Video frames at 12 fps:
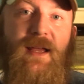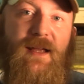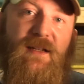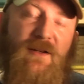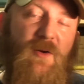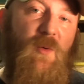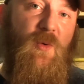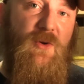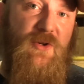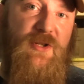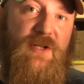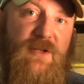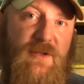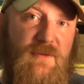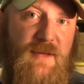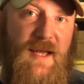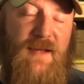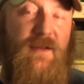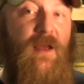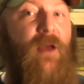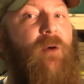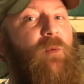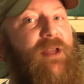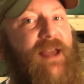And in order to do that,
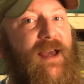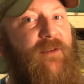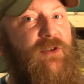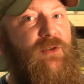we have